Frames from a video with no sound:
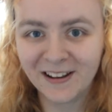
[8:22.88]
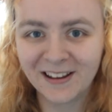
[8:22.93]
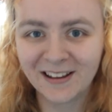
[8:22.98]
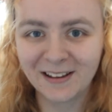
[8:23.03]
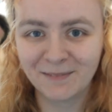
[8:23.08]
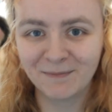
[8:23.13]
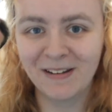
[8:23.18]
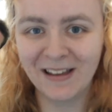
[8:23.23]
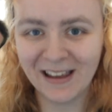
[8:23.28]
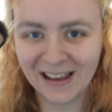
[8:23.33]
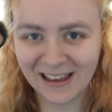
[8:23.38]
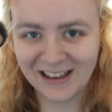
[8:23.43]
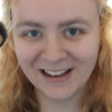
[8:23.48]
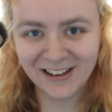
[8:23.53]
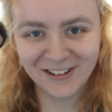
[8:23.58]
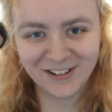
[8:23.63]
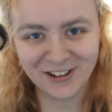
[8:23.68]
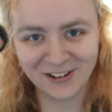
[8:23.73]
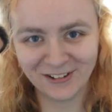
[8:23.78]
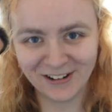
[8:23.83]
Make
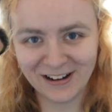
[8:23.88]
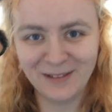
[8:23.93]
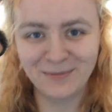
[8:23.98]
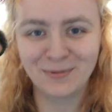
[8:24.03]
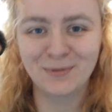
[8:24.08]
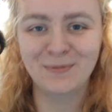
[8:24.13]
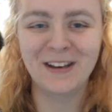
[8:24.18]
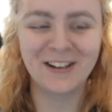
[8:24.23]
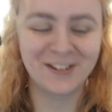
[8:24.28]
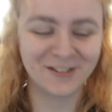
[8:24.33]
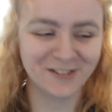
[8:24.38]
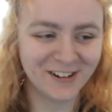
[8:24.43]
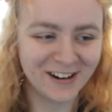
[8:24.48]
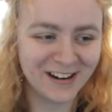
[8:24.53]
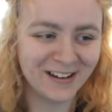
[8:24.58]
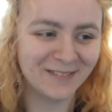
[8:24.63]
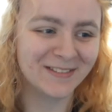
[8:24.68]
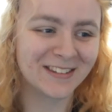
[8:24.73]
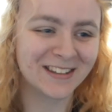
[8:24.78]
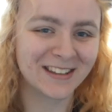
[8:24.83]
your dreams be
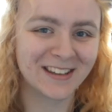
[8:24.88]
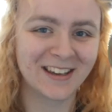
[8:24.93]
dreams.